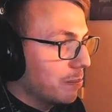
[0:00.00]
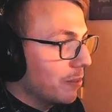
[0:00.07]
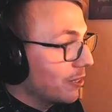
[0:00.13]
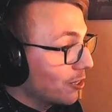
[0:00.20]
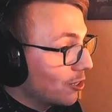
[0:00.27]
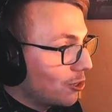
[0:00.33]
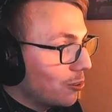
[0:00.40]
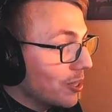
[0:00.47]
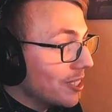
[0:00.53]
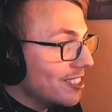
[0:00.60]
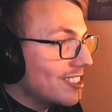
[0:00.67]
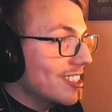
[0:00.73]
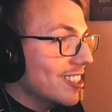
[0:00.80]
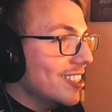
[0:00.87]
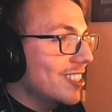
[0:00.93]
But the
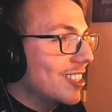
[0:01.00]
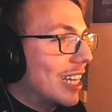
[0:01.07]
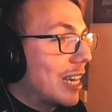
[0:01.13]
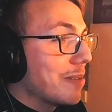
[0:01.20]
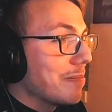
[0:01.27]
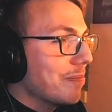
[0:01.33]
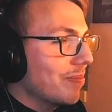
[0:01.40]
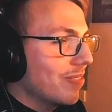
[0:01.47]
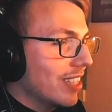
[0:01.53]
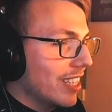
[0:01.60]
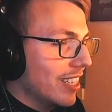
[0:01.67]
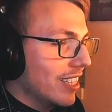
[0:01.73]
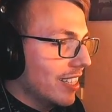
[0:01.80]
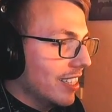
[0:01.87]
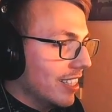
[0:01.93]
twist this time
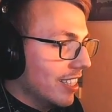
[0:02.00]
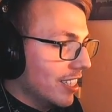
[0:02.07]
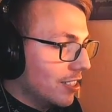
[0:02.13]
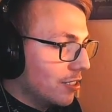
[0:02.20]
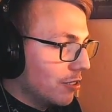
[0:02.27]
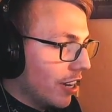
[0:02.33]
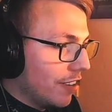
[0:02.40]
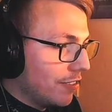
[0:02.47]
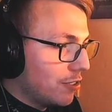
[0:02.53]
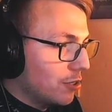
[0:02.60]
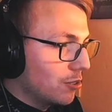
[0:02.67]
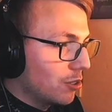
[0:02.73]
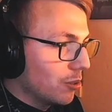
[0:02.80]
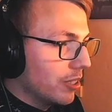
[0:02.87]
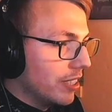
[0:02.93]
is you have to
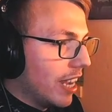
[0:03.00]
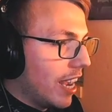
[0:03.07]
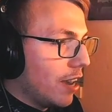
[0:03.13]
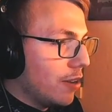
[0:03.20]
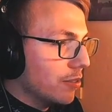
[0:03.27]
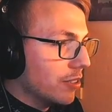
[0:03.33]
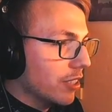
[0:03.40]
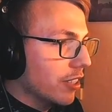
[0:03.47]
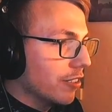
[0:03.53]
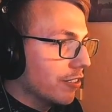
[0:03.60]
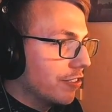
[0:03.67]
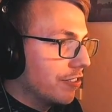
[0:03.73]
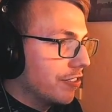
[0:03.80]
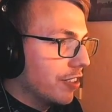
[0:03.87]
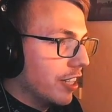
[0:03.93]
do it out
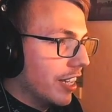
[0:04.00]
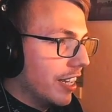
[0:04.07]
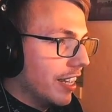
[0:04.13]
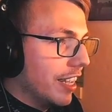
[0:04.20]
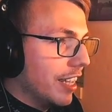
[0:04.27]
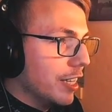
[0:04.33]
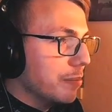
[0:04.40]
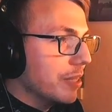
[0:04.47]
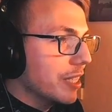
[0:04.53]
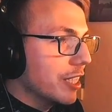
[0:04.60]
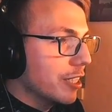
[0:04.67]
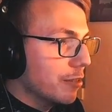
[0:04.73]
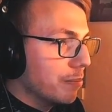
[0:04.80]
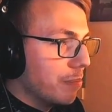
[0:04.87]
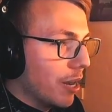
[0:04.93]
of an
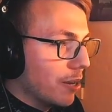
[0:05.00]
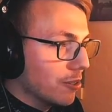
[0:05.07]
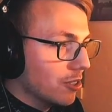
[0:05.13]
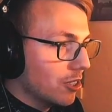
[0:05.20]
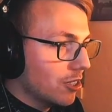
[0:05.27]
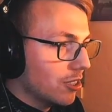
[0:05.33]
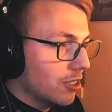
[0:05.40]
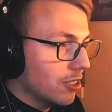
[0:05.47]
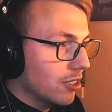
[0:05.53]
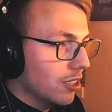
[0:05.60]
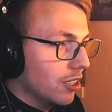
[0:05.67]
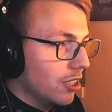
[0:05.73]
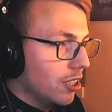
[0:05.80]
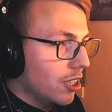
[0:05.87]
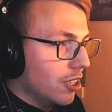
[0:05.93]
enemy bounce.
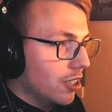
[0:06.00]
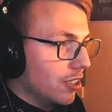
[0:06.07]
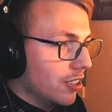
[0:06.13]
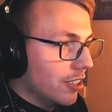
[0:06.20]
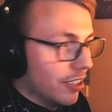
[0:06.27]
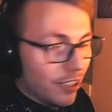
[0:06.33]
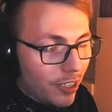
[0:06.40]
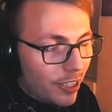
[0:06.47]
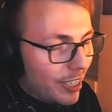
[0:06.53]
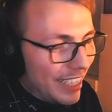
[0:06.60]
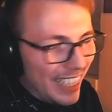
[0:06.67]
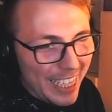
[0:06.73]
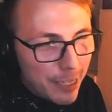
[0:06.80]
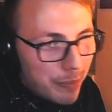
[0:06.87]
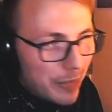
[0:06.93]
Not an
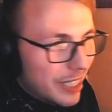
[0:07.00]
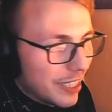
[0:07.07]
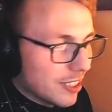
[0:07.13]
enemy.